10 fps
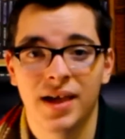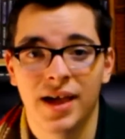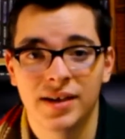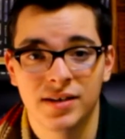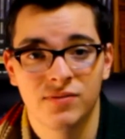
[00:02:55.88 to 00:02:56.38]

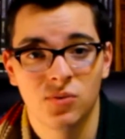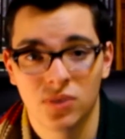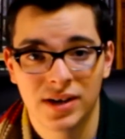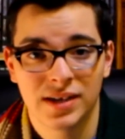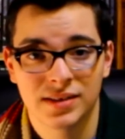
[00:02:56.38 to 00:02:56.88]
And if you
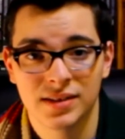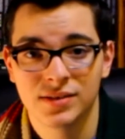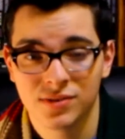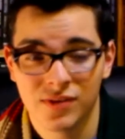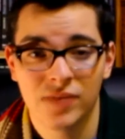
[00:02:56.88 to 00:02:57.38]
want to get the
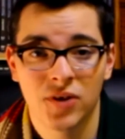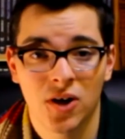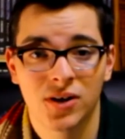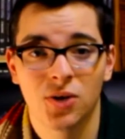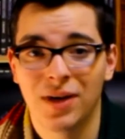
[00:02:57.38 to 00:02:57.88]
surviving
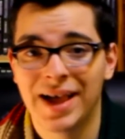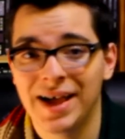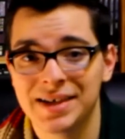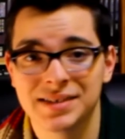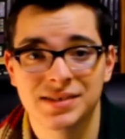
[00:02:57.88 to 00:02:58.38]
audio, I
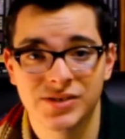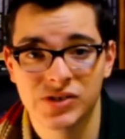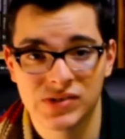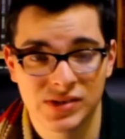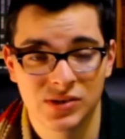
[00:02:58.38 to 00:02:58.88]
highly
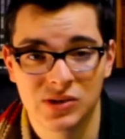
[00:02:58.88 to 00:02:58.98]
suggest that you